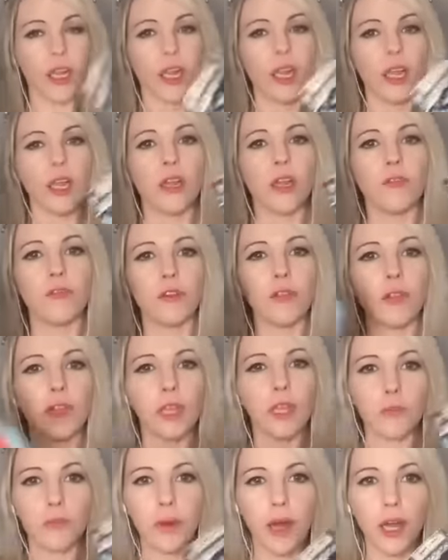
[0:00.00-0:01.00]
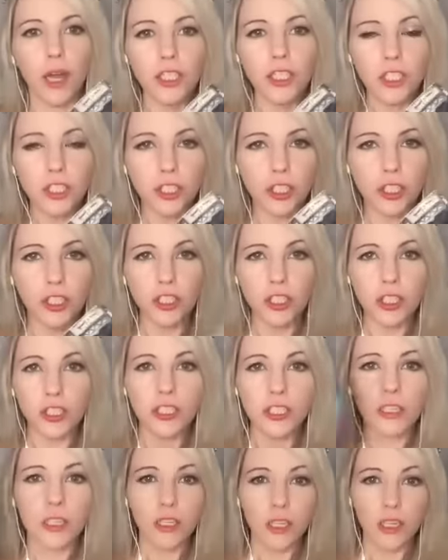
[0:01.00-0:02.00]
And for the
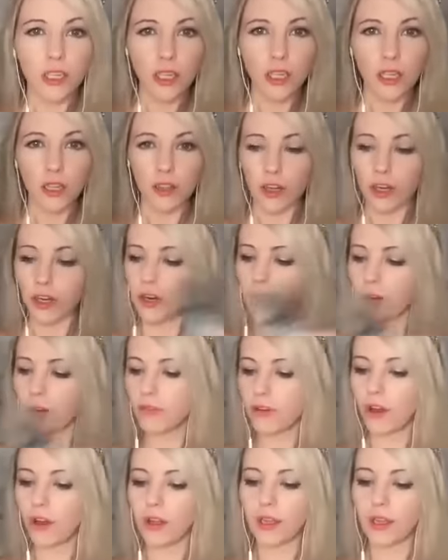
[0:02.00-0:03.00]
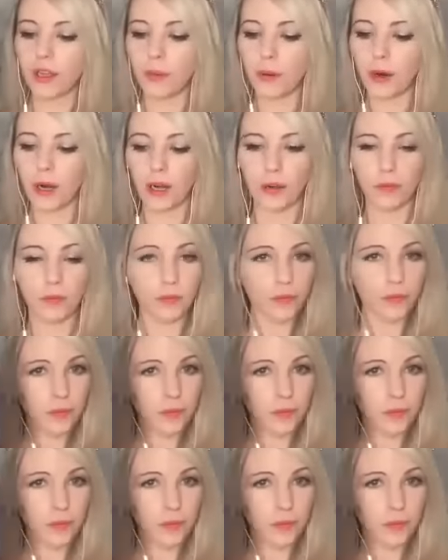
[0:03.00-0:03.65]
imposters, they're falling apart.